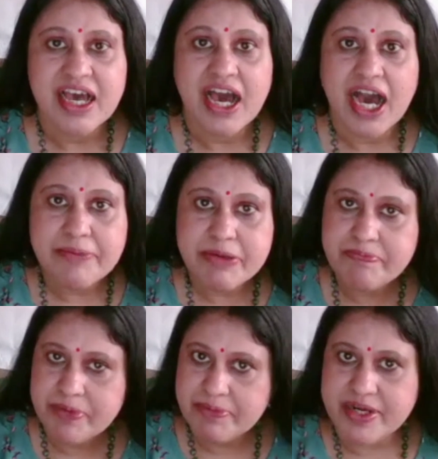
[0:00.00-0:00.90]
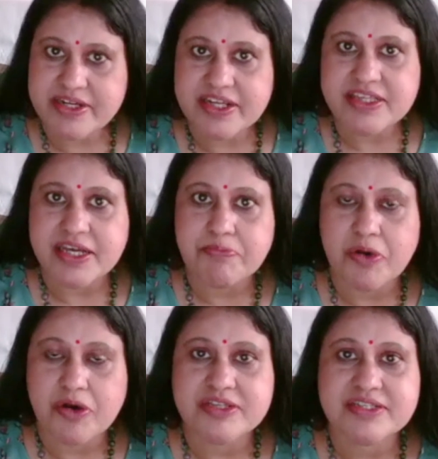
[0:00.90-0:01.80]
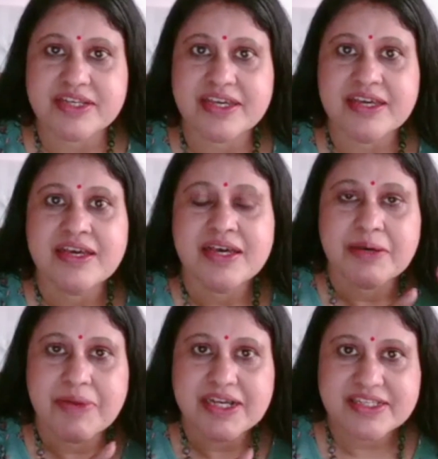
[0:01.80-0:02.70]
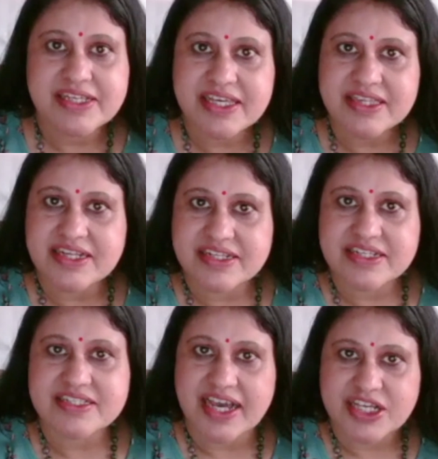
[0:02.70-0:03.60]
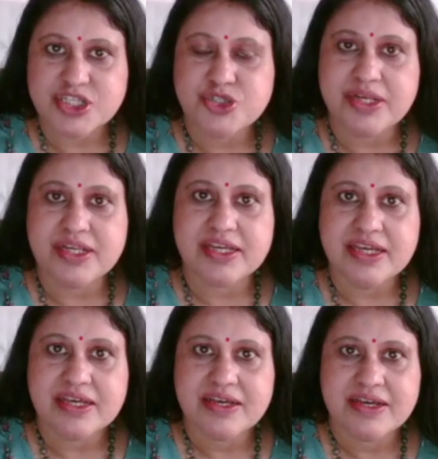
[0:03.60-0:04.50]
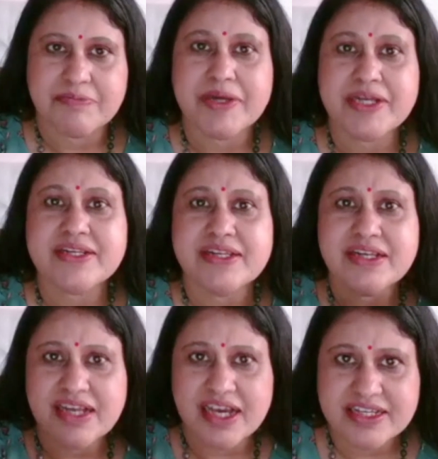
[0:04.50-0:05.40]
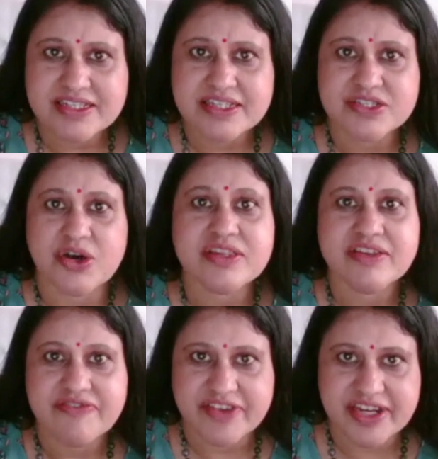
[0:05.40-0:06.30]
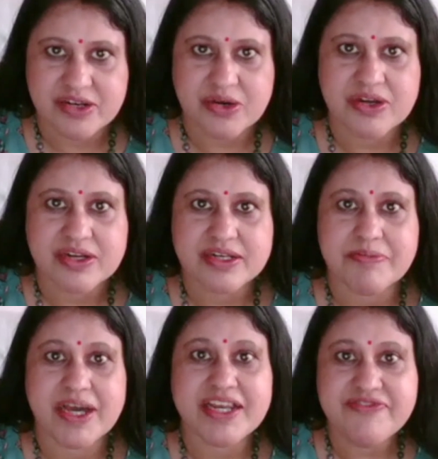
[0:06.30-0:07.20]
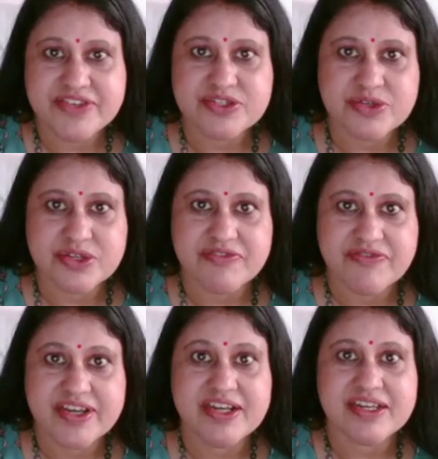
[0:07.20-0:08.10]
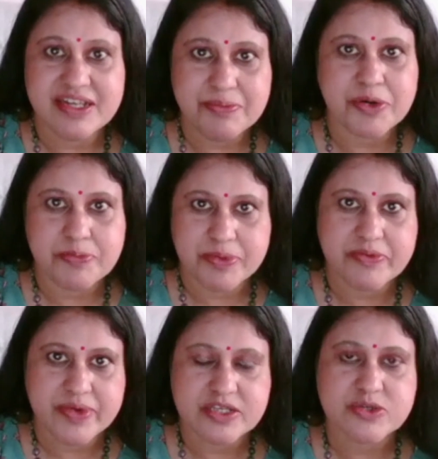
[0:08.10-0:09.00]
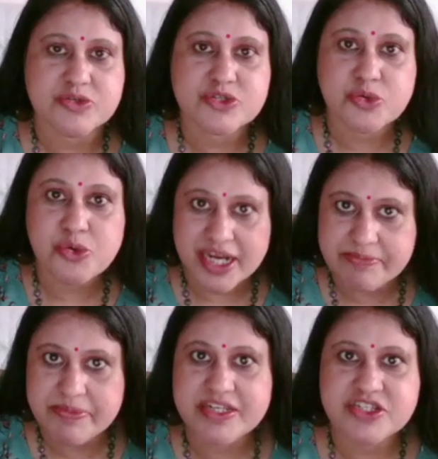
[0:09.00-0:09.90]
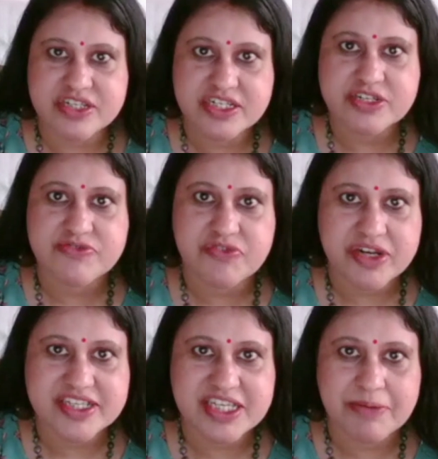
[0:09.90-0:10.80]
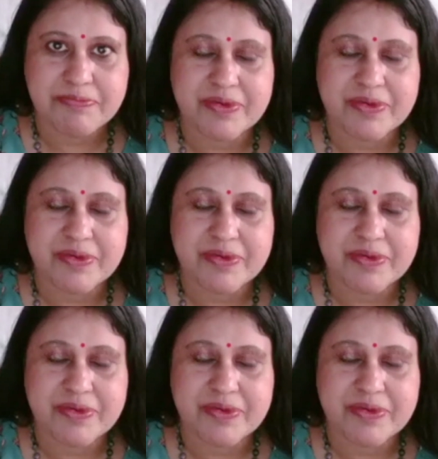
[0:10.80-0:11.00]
I'm implementing that policy by seeing that it is actually materializes on the field, or it manifests on the field in a proper way. So school administration, for example,